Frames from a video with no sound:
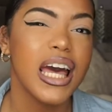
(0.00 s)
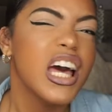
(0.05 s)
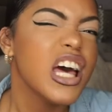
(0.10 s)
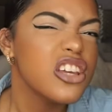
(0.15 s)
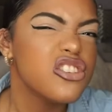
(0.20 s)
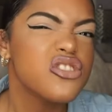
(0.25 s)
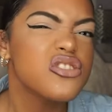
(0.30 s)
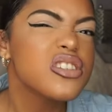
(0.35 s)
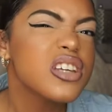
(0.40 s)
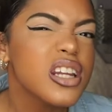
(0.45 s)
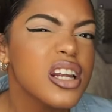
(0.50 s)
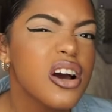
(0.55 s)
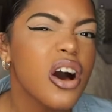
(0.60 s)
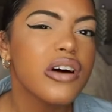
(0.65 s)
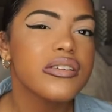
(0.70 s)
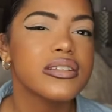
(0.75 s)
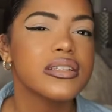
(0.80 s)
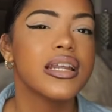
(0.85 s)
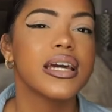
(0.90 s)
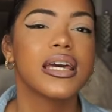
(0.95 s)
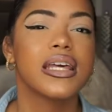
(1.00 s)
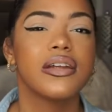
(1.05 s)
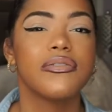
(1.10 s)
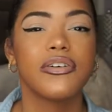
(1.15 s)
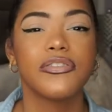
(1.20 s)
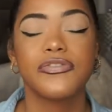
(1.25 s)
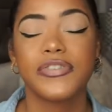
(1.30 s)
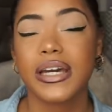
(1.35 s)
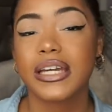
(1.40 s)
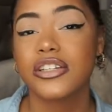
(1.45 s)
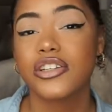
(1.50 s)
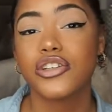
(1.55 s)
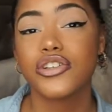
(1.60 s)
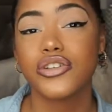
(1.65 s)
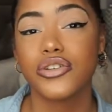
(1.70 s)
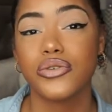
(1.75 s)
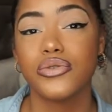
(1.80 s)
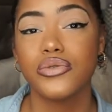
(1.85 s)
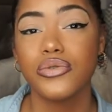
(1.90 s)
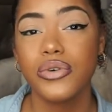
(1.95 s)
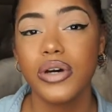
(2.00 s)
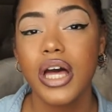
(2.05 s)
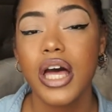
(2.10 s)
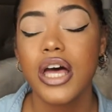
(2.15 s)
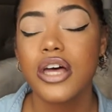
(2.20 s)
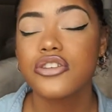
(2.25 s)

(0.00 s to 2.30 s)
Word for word: It's just going to cause a negative effect on you.